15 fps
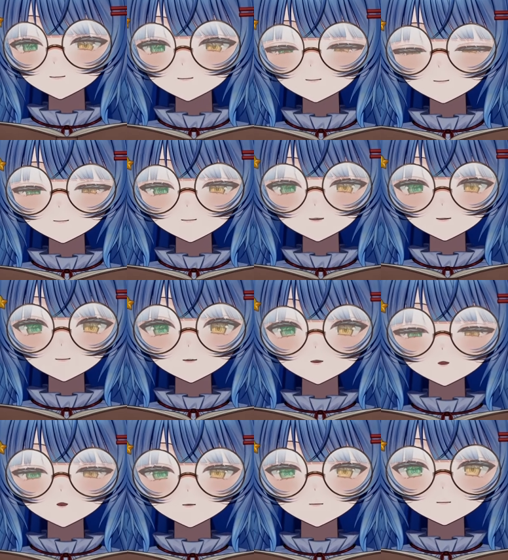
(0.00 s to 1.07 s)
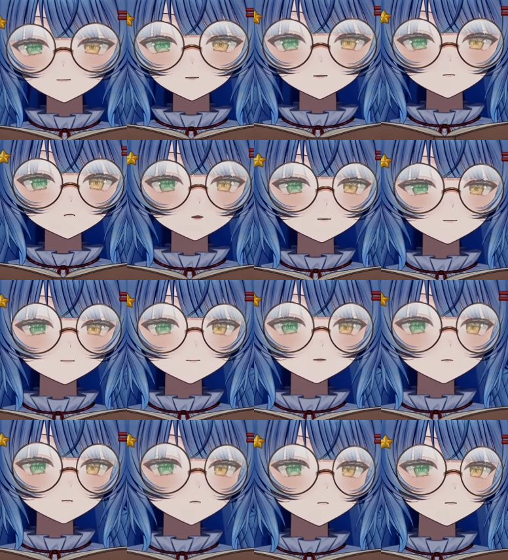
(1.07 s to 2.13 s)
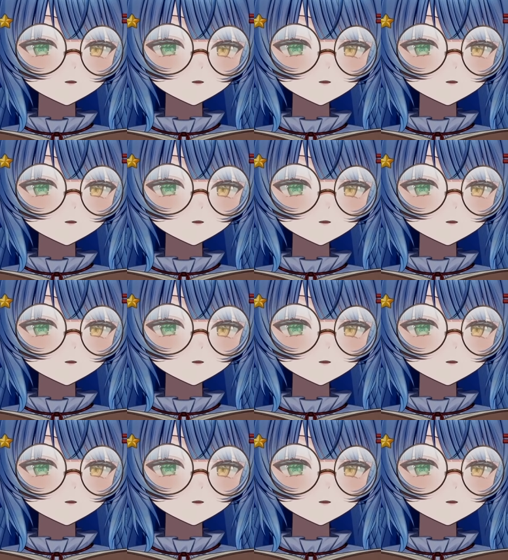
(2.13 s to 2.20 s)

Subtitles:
sense that there are 3 points of view.